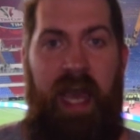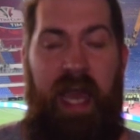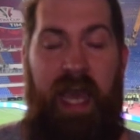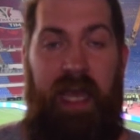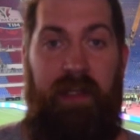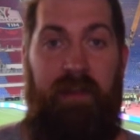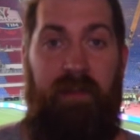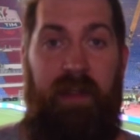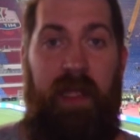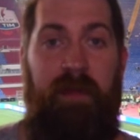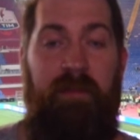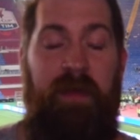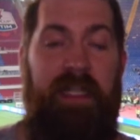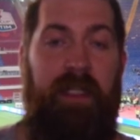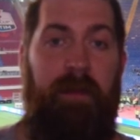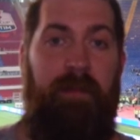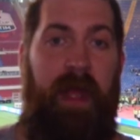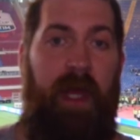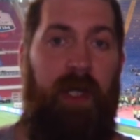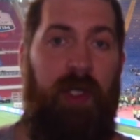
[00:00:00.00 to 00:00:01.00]
and, and made
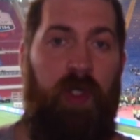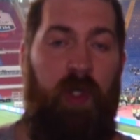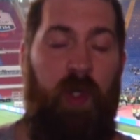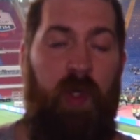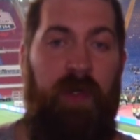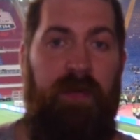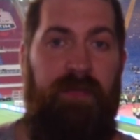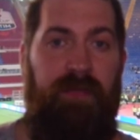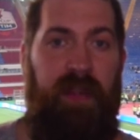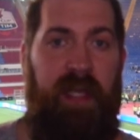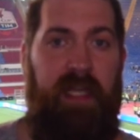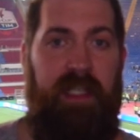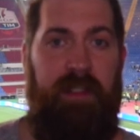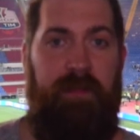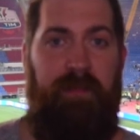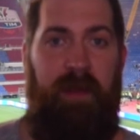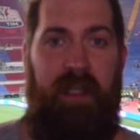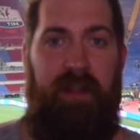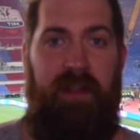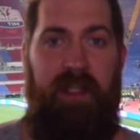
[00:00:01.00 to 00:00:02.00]
a better go of things.
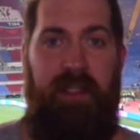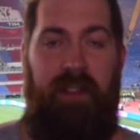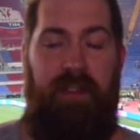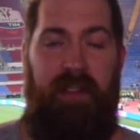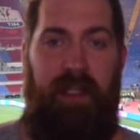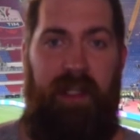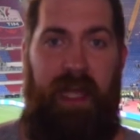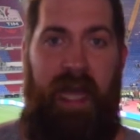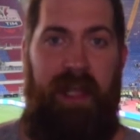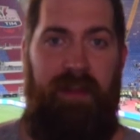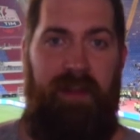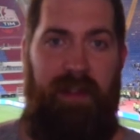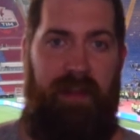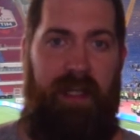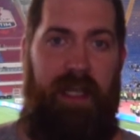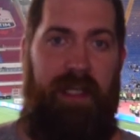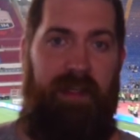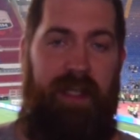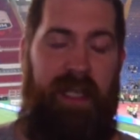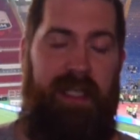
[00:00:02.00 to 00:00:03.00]
But I think I think
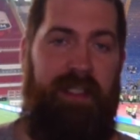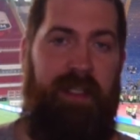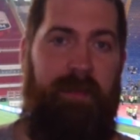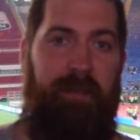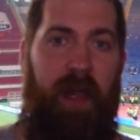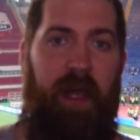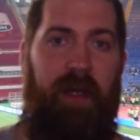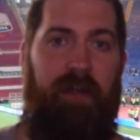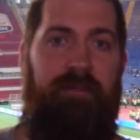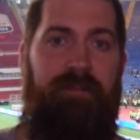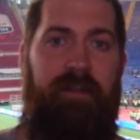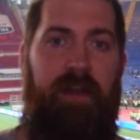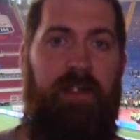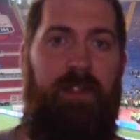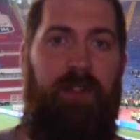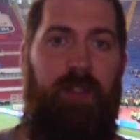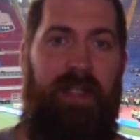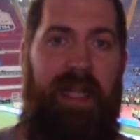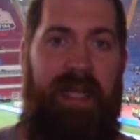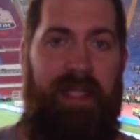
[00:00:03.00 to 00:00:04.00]
that that's a bit unfair
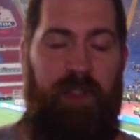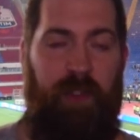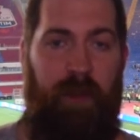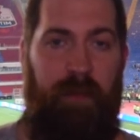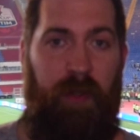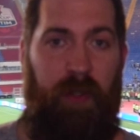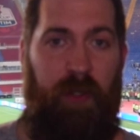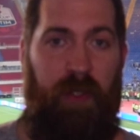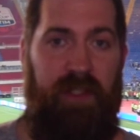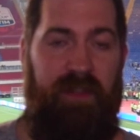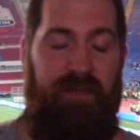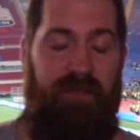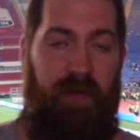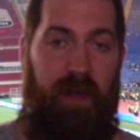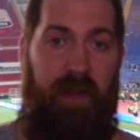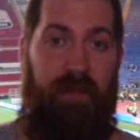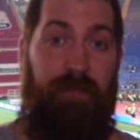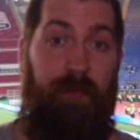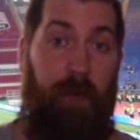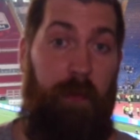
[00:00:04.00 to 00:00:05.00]
to Lazio, because for,
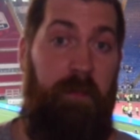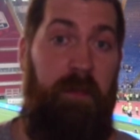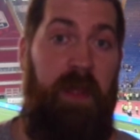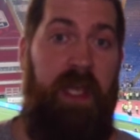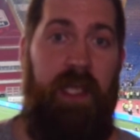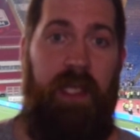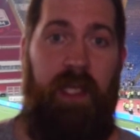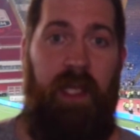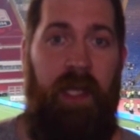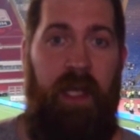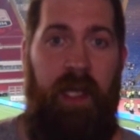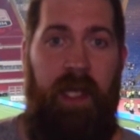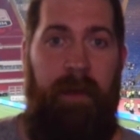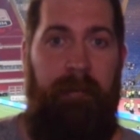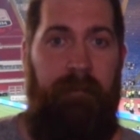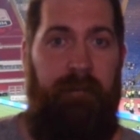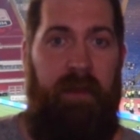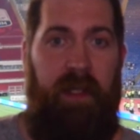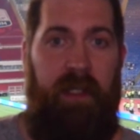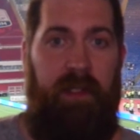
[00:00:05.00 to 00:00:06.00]
for me,
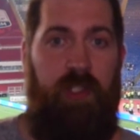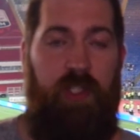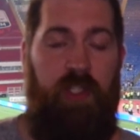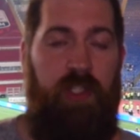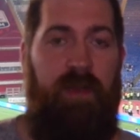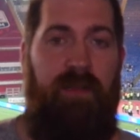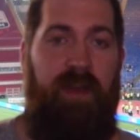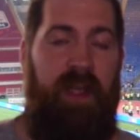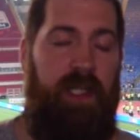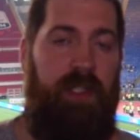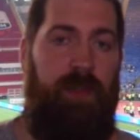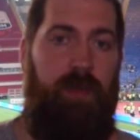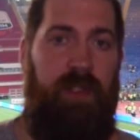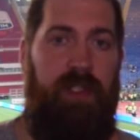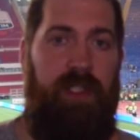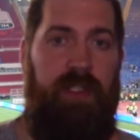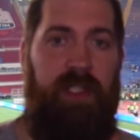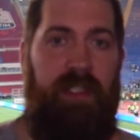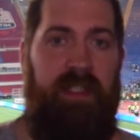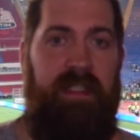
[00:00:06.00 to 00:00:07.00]
Juventus were
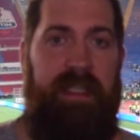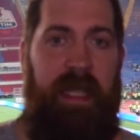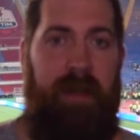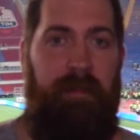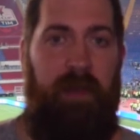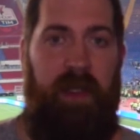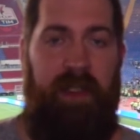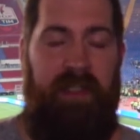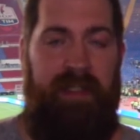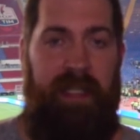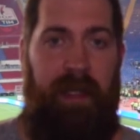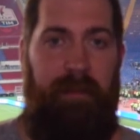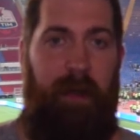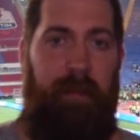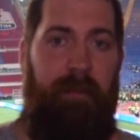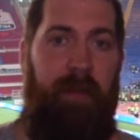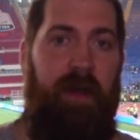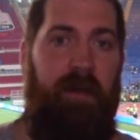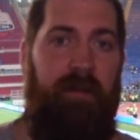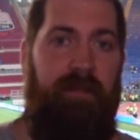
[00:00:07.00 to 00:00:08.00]
just a step a step
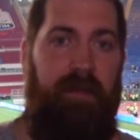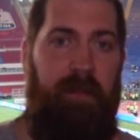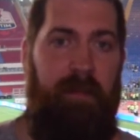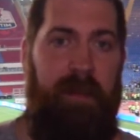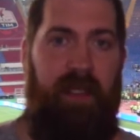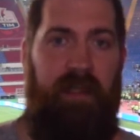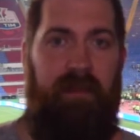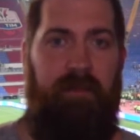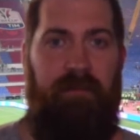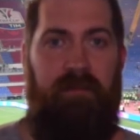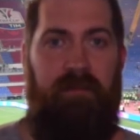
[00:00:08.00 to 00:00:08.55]
above. I mean,